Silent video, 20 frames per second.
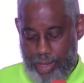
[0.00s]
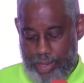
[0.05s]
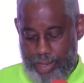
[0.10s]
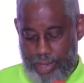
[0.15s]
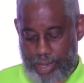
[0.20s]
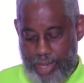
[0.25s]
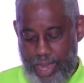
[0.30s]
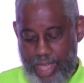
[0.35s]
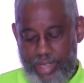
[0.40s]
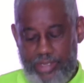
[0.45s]

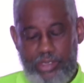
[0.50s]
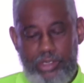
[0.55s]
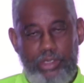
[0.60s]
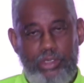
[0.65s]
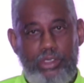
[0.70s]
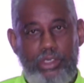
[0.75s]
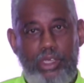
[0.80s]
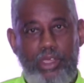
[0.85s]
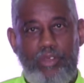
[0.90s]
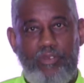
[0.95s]
Lessons
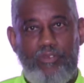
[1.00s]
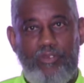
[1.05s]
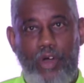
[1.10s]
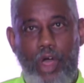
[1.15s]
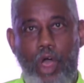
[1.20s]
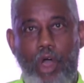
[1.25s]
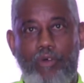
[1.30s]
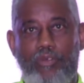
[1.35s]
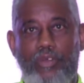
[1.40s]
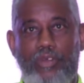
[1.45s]

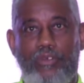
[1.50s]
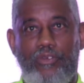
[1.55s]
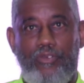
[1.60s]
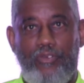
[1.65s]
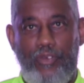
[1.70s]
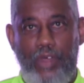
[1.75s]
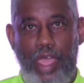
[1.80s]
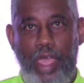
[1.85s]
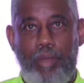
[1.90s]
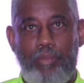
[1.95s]
Involving
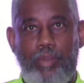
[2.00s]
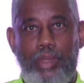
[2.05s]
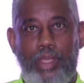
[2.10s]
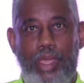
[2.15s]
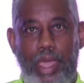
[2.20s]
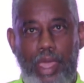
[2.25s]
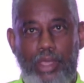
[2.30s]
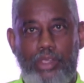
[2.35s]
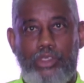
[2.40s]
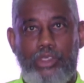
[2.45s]
Family
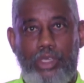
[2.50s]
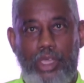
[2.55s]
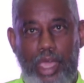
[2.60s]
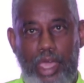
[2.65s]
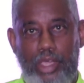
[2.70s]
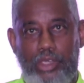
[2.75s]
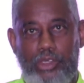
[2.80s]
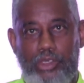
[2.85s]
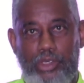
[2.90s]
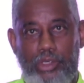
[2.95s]

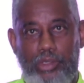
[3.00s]
Education.